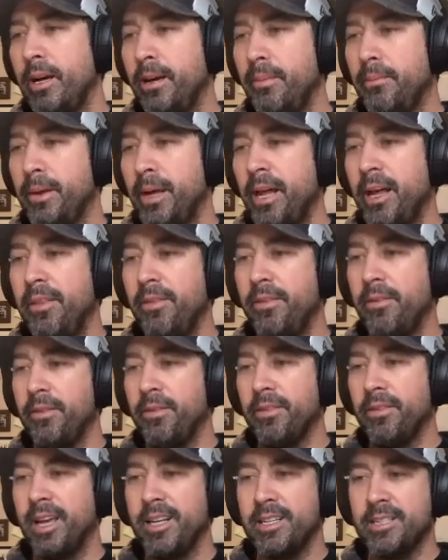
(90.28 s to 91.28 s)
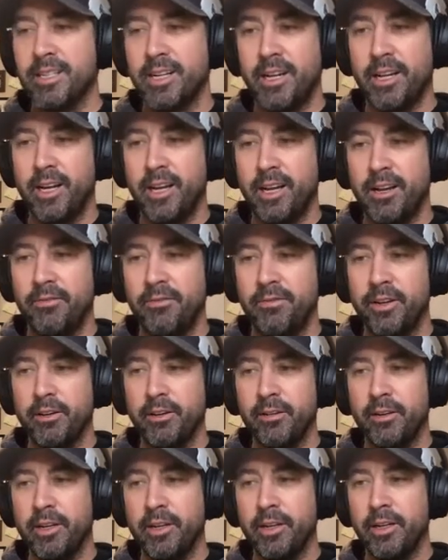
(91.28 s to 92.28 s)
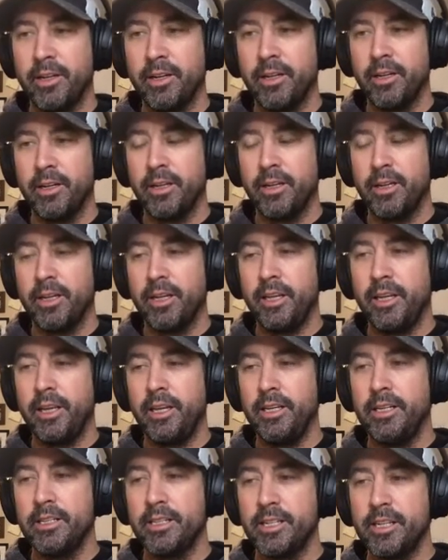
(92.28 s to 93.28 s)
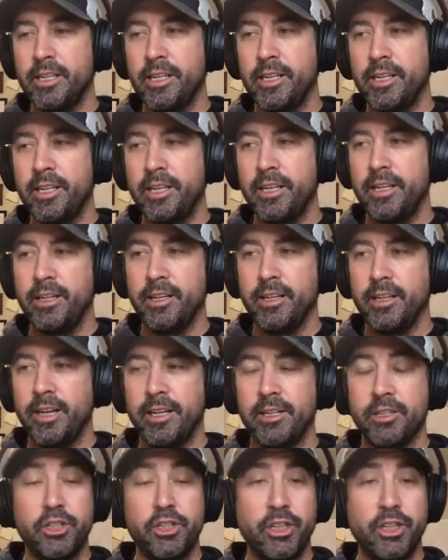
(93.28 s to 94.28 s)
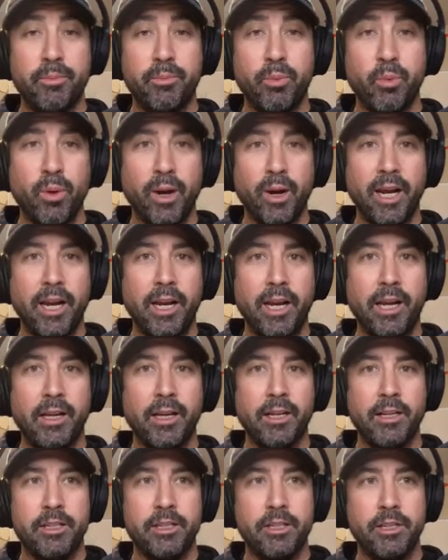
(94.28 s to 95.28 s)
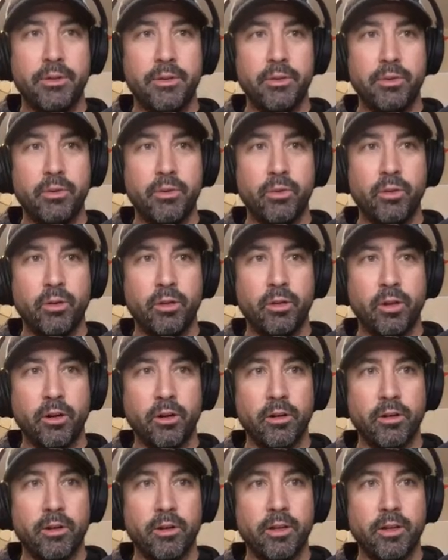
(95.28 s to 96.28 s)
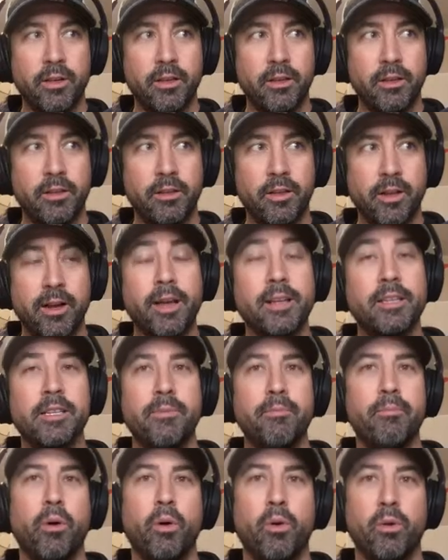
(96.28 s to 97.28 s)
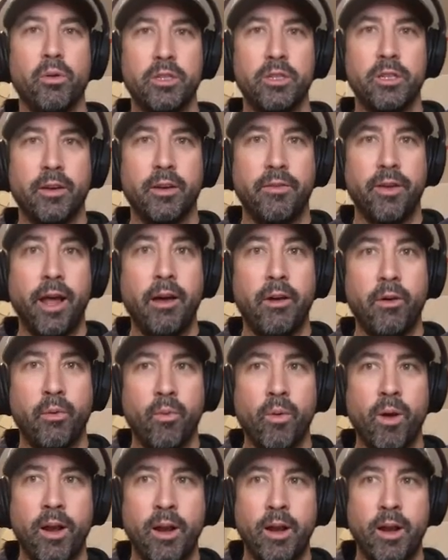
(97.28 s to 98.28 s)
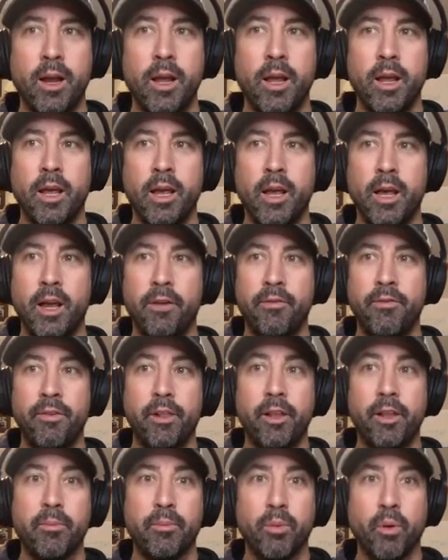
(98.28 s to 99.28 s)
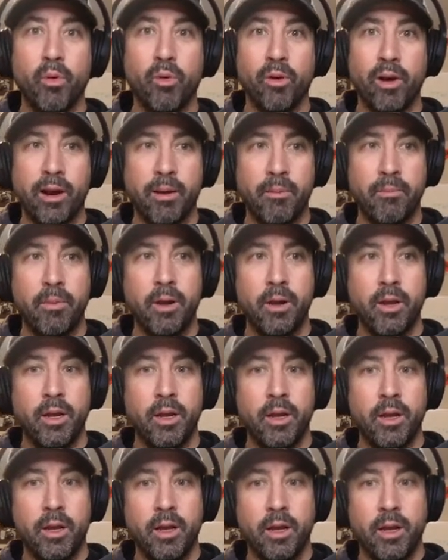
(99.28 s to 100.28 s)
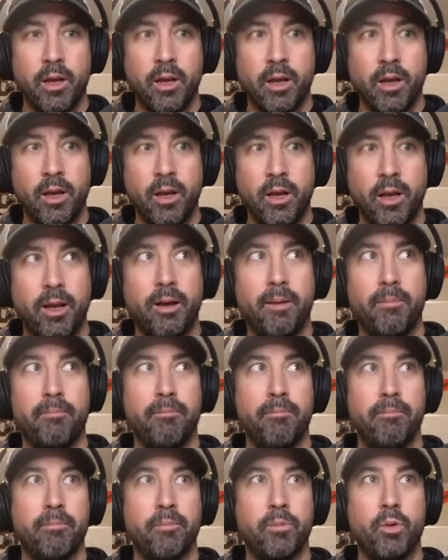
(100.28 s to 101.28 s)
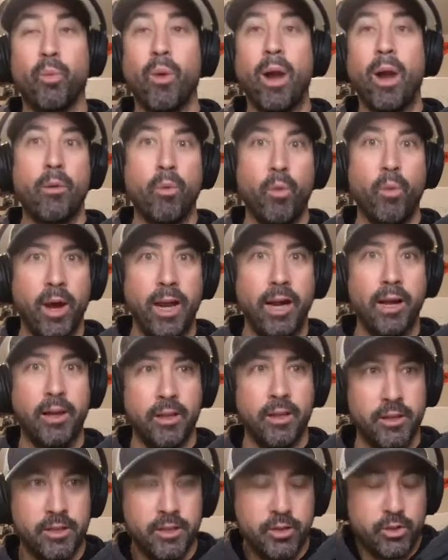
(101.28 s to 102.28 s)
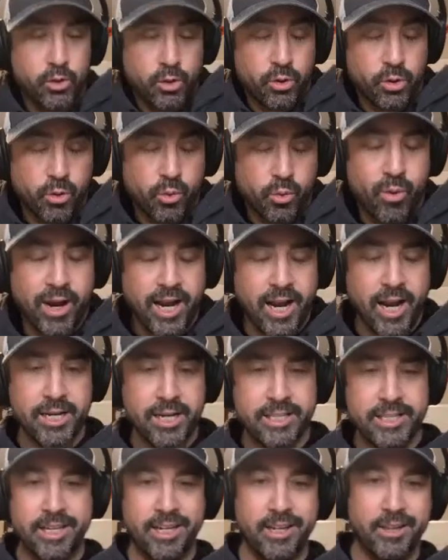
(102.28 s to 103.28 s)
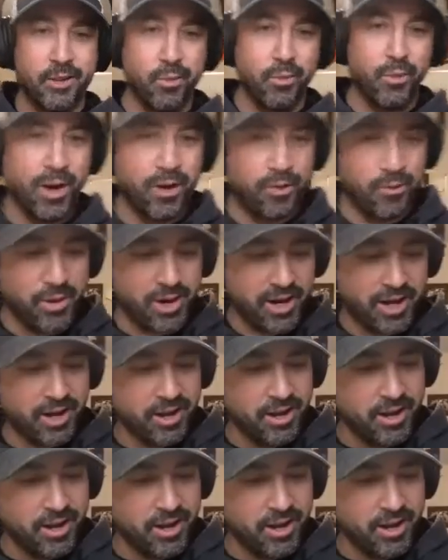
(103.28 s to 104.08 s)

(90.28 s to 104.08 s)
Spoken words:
And that's a very easy and cheap way to learn the nuts and bolts of how to run an affiliate program the right way. That's the way I see it, the right way.